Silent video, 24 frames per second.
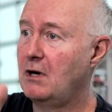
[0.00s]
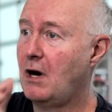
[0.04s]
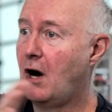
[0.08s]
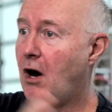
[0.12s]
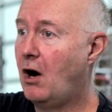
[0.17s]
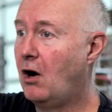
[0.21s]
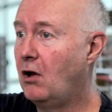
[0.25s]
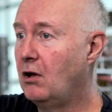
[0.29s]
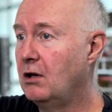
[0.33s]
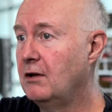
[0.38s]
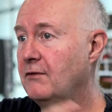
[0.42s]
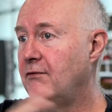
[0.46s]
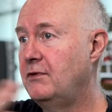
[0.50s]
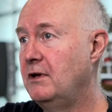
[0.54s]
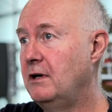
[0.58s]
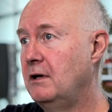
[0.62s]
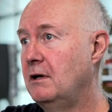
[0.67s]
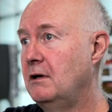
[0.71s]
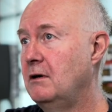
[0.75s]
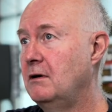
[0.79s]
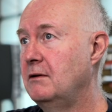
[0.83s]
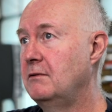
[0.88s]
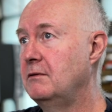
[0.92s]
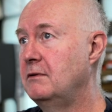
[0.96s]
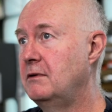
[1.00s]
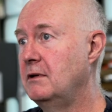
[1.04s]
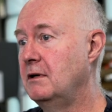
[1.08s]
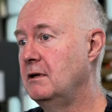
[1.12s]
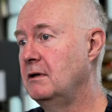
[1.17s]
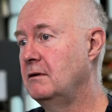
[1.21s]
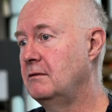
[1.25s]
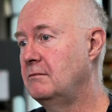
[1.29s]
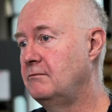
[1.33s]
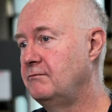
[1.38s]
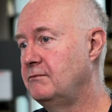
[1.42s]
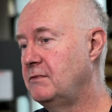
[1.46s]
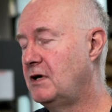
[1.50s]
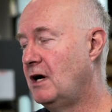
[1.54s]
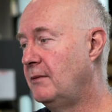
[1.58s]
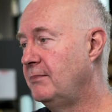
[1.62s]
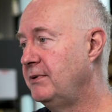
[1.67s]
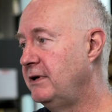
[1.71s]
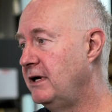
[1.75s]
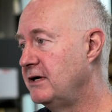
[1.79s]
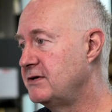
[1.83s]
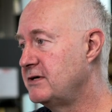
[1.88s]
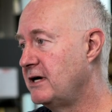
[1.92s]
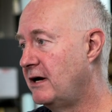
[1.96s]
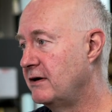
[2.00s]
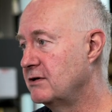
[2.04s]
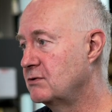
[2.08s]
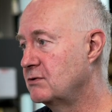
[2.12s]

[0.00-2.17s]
all of the companies I was